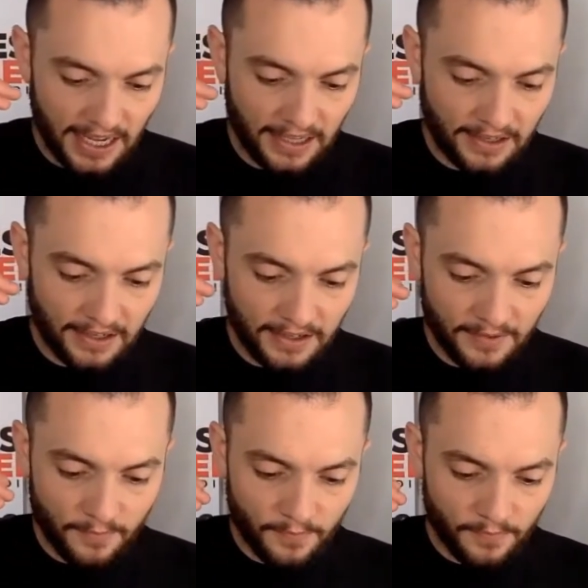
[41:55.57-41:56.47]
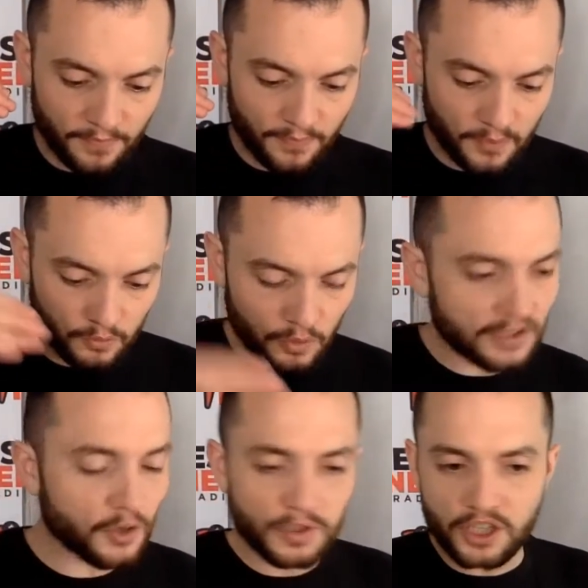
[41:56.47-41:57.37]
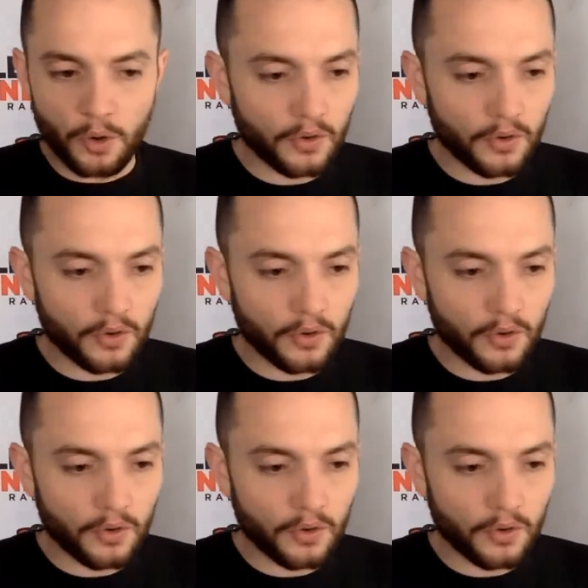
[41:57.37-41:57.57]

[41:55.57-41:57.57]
And Russell was